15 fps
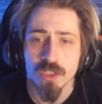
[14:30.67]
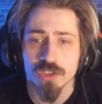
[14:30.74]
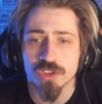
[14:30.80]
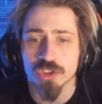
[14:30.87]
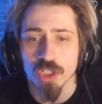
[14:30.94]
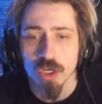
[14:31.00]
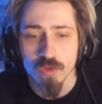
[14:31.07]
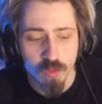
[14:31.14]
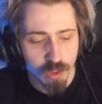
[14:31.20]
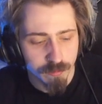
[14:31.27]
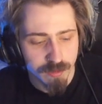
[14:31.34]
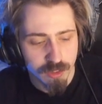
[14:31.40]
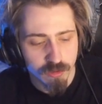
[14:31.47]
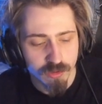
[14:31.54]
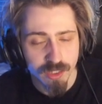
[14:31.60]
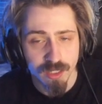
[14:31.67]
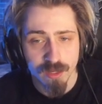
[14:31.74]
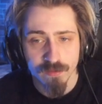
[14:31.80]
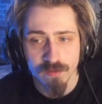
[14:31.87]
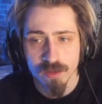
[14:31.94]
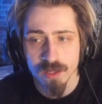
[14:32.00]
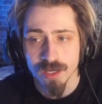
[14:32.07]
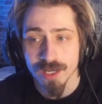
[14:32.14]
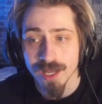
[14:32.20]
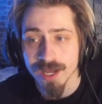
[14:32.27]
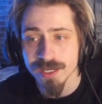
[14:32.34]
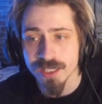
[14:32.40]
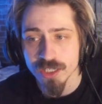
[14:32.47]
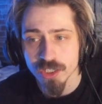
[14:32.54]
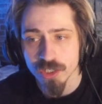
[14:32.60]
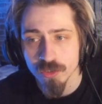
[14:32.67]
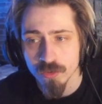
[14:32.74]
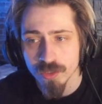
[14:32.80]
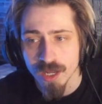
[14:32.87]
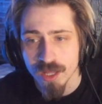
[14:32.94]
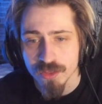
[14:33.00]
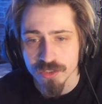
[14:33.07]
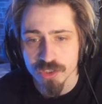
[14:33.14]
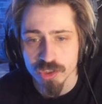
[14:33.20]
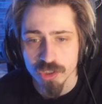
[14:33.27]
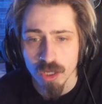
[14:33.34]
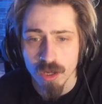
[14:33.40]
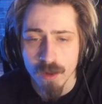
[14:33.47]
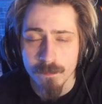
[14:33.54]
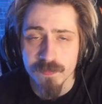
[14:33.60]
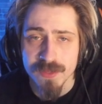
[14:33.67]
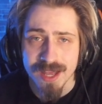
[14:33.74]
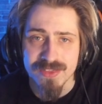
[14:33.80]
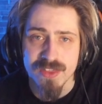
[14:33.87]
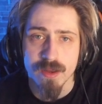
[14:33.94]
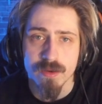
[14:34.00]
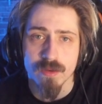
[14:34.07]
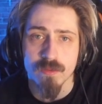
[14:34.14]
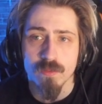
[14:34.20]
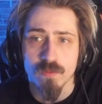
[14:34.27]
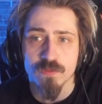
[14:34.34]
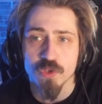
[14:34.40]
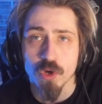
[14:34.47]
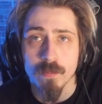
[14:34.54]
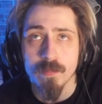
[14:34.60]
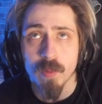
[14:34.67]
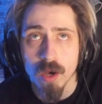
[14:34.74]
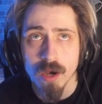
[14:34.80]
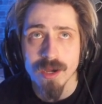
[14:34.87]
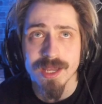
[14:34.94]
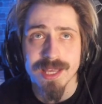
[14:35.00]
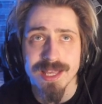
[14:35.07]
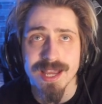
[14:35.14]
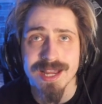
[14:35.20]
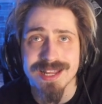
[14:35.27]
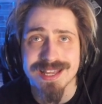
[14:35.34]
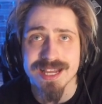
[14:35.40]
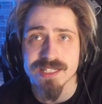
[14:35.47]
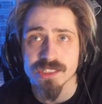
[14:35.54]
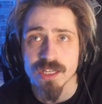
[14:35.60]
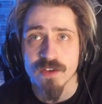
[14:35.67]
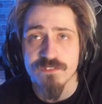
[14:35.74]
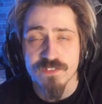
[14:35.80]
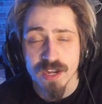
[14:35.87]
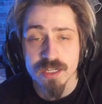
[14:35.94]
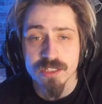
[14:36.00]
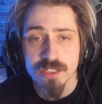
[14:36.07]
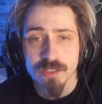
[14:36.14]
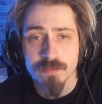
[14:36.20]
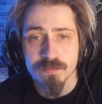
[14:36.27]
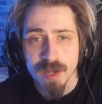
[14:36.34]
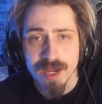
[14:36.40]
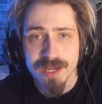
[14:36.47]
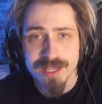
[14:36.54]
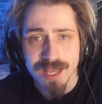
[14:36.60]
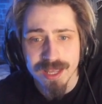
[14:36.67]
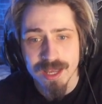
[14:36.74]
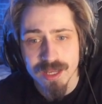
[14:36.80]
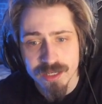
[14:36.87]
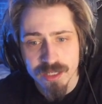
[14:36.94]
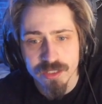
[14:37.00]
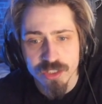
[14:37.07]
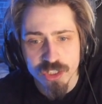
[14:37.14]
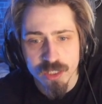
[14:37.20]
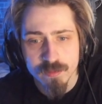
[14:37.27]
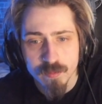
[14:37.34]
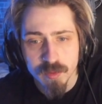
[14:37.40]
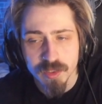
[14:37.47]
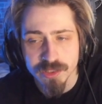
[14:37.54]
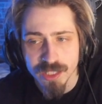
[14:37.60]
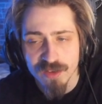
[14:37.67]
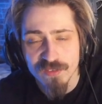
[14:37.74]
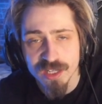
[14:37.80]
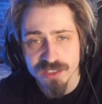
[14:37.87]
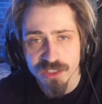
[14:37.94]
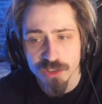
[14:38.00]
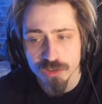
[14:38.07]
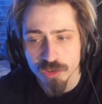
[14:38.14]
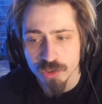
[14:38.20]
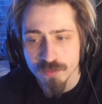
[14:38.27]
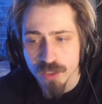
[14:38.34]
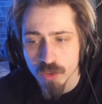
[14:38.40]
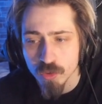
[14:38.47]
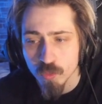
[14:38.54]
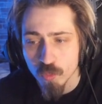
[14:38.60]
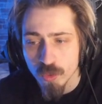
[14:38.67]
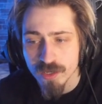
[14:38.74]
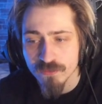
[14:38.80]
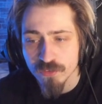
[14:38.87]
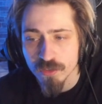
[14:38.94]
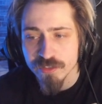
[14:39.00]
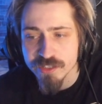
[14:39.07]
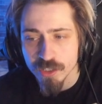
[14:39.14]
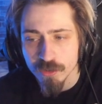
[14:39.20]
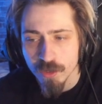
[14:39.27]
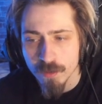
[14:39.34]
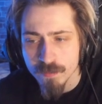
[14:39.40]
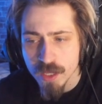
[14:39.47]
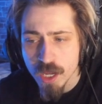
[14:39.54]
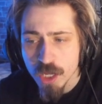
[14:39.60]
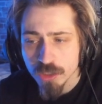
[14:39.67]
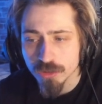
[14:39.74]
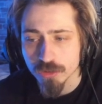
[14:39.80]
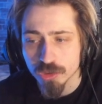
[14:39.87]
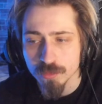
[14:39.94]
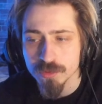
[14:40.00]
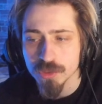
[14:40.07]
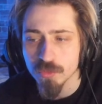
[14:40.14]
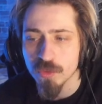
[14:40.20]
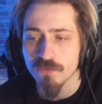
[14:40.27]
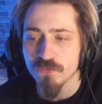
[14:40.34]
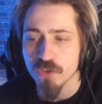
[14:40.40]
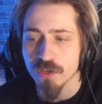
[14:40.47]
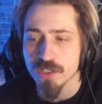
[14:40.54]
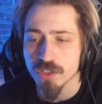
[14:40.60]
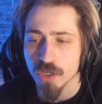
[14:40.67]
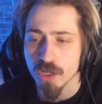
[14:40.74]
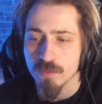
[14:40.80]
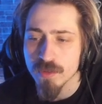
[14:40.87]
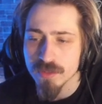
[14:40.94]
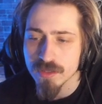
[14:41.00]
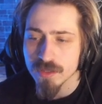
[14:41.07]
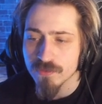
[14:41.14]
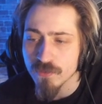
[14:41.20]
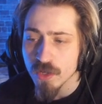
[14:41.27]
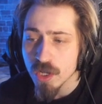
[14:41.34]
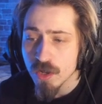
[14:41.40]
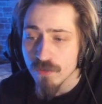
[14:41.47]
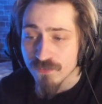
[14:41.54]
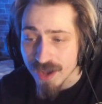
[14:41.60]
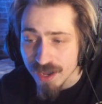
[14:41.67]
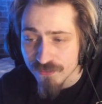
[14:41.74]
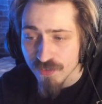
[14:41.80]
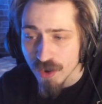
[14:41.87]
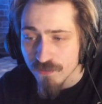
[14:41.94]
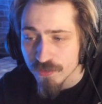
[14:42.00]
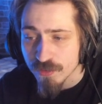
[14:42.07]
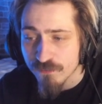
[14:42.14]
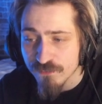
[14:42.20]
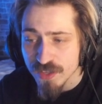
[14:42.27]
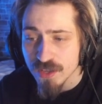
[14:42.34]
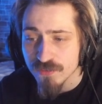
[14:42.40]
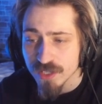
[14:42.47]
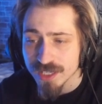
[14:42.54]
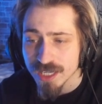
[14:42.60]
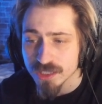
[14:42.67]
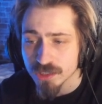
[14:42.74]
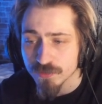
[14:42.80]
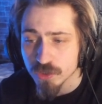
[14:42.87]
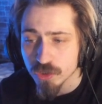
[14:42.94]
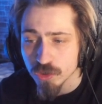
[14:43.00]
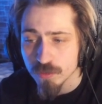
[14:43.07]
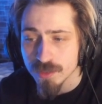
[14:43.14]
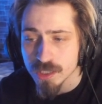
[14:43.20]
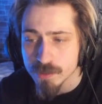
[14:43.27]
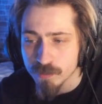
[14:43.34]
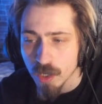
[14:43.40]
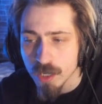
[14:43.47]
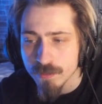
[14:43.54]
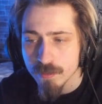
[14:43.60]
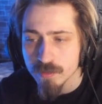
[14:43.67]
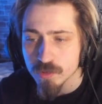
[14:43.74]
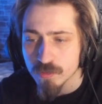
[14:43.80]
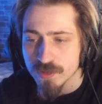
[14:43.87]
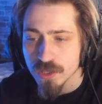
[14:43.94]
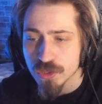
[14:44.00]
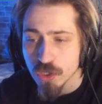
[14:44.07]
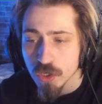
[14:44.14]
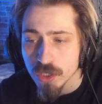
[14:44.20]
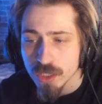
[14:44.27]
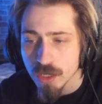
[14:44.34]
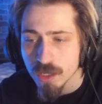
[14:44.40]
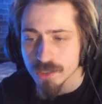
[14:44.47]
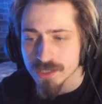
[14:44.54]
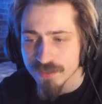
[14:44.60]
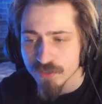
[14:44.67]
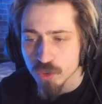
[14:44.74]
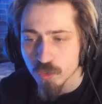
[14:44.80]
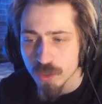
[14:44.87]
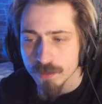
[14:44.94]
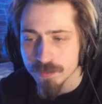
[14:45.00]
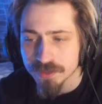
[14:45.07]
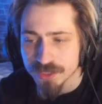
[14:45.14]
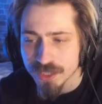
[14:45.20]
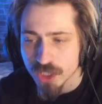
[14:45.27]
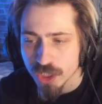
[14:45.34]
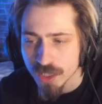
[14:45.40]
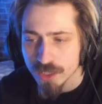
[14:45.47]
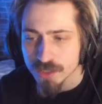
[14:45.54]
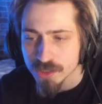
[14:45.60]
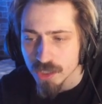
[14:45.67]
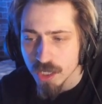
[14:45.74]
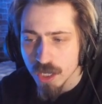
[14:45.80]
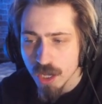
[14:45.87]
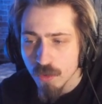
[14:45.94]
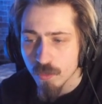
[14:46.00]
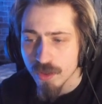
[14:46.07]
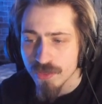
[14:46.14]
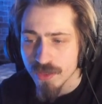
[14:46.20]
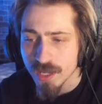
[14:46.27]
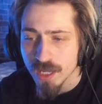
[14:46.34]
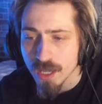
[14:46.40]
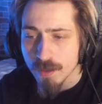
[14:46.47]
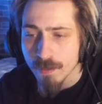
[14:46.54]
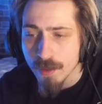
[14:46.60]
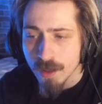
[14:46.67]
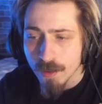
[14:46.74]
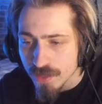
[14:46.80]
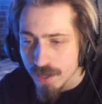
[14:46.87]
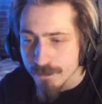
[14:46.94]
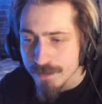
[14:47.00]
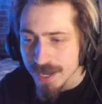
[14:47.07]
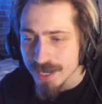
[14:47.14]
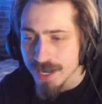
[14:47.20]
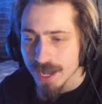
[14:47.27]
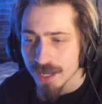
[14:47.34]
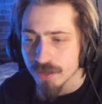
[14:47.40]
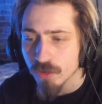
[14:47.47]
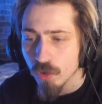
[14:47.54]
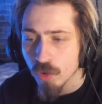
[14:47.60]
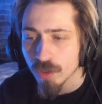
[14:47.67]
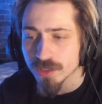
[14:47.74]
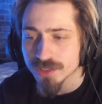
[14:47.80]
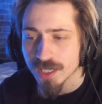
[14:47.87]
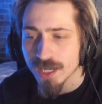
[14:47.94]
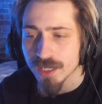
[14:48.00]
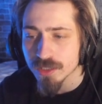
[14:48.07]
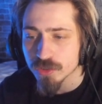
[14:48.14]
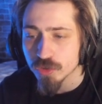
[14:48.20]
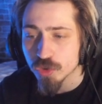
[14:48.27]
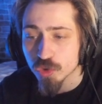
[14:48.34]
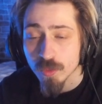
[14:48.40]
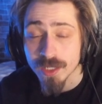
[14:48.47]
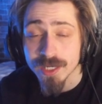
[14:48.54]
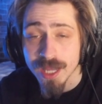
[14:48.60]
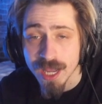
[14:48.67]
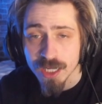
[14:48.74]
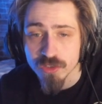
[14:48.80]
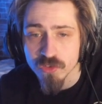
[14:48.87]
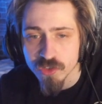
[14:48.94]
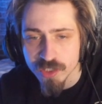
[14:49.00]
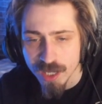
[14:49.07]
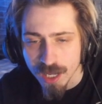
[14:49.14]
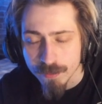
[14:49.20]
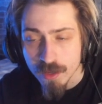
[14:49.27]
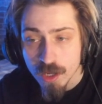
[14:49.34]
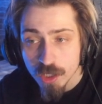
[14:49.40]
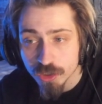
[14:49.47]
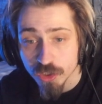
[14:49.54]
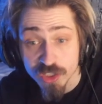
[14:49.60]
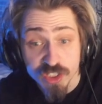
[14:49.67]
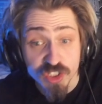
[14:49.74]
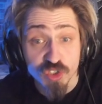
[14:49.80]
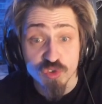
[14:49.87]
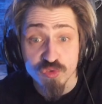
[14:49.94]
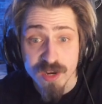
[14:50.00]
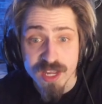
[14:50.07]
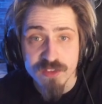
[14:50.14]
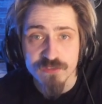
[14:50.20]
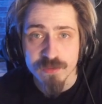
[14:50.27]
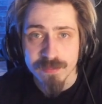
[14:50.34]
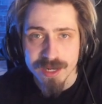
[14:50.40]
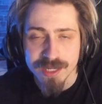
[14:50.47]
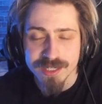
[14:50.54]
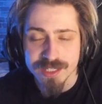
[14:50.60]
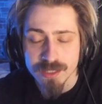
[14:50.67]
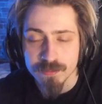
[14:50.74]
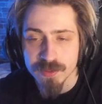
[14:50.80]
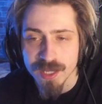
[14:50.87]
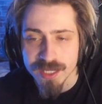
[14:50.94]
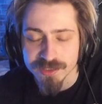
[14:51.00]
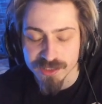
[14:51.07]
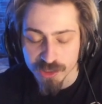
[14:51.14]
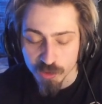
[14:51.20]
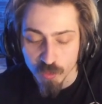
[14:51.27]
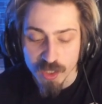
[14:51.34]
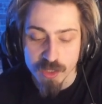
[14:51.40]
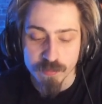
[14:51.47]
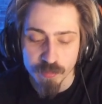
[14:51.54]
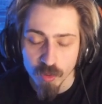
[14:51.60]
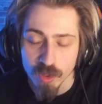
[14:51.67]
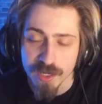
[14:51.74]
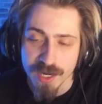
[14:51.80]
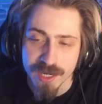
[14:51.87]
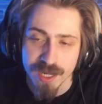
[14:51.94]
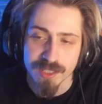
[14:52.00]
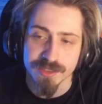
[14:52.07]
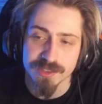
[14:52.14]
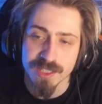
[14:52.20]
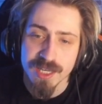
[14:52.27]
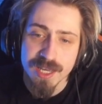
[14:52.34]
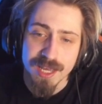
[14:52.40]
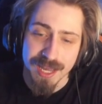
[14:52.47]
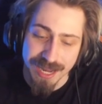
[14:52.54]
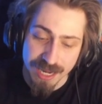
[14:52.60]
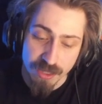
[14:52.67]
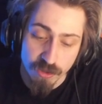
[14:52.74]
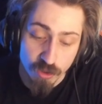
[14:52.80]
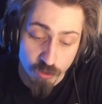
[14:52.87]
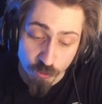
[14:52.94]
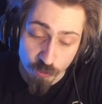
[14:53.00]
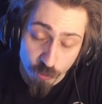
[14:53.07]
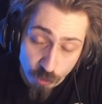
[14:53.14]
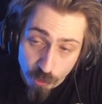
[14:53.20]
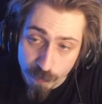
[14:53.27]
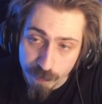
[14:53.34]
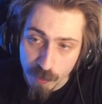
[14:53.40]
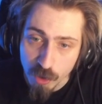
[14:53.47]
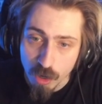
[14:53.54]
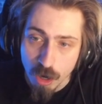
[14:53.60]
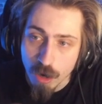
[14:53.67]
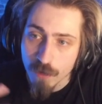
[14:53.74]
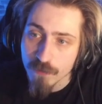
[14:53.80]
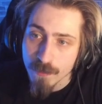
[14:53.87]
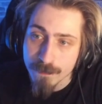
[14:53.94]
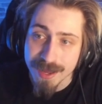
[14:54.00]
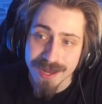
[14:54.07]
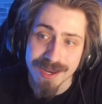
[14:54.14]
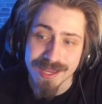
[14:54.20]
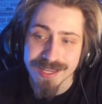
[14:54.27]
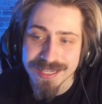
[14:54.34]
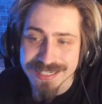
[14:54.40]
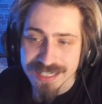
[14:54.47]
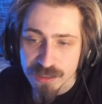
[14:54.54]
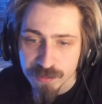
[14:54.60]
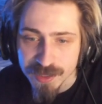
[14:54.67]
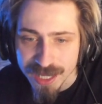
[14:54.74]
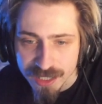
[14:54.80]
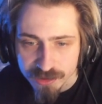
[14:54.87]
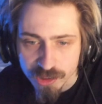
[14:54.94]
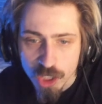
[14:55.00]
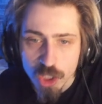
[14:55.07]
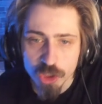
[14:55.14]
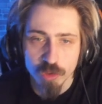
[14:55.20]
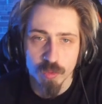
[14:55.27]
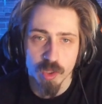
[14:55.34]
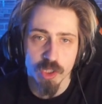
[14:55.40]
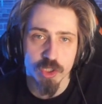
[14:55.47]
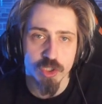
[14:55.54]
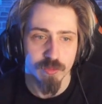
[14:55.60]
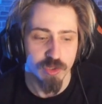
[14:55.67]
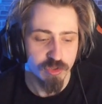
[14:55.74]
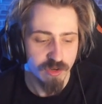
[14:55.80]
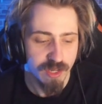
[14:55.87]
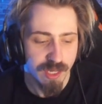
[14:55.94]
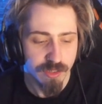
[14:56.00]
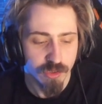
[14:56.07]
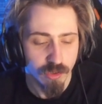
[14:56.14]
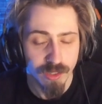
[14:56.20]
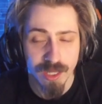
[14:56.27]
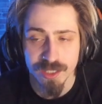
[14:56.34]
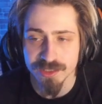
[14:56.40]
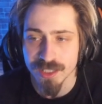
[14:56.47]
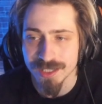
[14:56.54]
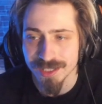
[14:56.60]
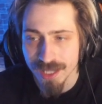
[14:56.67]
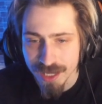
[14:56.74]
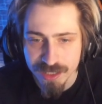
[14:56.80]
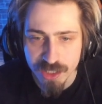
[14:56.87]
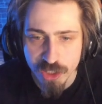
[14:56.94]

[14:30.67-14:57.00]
So we're going to be using lightning shield at the start, and then your party gets affected by a Enhanced Shaman because they have access to something called a Wind Fury totem. So summons a Wind Fury totem with a 5 health at the feet of the caster for 2 mins. Party members within 30 yards have a 20% chance when they their main hand or attack to swing an extra time. So this is great for melee DPS. This is why you put an enhance in the group of melee DPS. So we're going to jump straight in. So like I said, lightning